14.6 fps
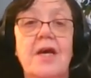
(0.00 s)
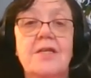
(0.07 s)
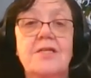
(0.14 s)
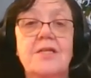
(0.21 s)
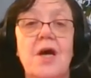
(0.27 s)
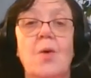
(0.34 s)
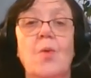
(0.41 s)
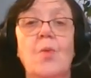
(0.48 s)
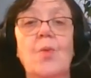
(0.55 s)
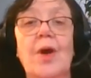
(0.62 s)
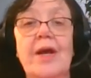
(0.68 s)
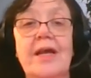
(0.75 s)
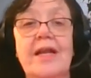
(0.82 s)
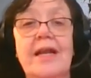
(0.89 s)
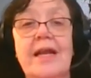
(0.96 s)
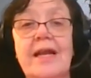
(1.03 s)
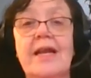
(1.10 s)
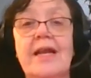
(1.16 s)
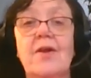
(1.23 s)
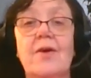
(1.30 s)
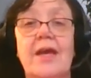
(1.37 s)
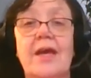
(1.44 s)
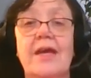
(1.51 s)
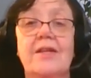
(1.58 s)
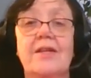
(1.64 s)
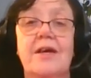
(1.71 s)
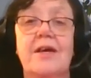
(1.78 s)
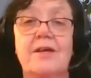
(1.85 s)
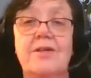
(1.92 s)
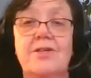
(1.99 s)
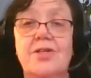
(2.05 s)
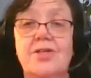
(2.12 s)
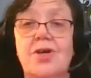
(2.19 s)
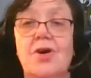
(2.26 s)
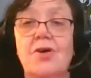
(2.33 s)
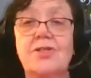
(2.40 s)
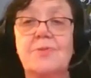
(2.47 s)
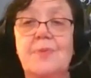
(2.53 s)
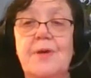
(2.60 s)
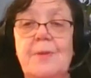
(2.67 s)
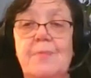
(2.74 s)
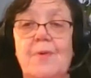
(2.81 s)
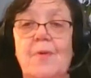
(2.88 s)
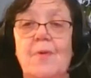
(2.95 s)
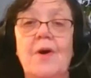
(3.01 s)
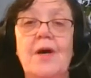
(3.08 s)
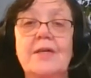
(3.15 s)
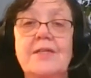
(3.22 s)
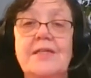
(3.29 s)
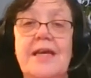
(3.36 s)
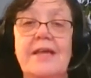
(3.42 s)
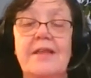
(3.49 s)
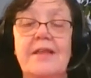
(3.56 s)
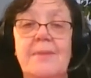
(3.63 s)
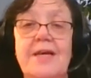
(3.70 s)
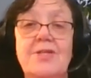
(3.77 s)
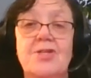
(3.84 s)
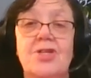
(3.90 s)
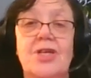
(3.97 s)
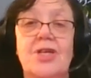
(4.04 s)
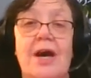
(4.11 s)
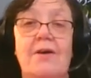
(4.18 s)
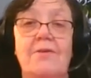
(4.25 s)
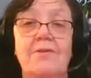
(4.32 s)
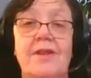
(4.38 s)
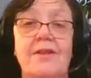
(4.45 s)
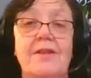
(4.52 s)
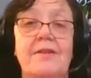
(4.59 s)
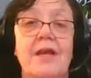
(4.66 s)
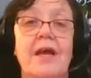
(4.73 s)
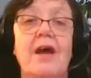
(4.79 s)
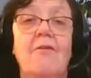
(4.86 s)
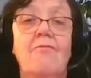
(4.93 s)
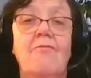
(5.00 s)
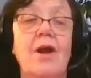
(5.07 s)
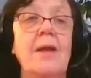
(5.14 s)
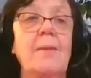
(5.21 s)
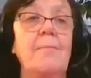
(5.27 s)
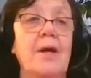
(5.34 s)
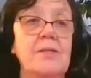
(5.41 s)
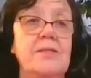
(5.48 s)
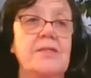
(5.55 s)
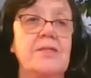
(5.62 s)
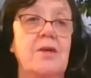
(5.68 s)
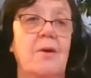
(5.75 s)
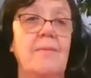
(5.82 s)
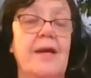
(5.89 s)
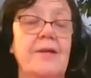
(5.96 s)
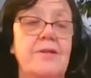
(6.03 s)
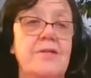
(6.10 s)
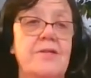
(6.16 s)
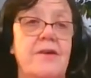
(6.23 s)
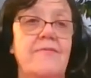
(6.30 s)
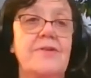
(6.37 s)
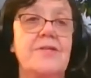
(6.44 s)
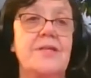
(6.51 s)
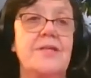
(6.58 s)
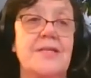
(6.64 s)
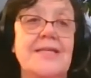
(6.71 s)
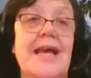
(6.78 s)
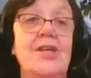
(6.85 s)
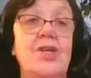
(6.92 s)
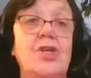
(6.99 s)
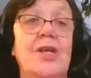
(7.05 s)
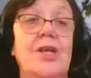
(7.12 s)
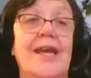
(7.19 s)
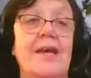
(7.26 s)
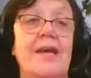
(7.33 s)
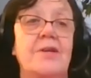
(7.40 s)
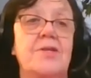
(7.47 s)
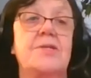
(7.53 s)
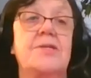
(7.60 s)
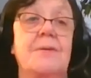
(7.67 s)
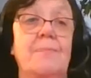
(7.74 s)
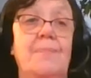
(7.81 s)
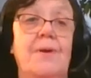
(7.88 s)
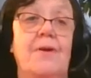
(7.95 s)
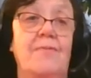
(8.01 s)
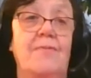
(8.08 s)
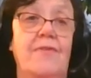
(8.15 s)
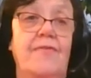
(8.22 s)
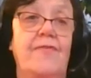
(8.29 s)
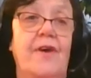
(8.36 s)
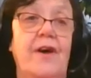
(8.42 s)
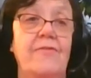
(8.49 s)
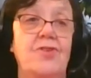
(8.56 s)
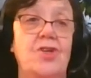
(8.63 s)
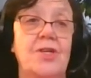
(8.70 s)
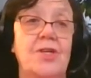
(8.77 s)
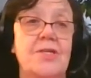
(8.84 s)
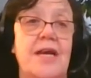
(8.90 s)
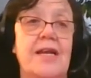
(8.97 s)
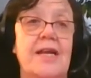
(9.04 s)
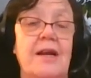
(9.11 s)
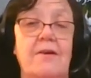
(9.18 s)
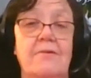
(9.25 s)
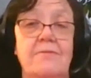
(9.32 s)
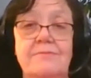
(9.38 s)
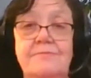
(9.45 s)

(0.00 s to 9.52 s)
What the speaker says: So we're clearly looking to talk to people to get the message out that running multi-domain services is actually gets simpler with 5G standalone.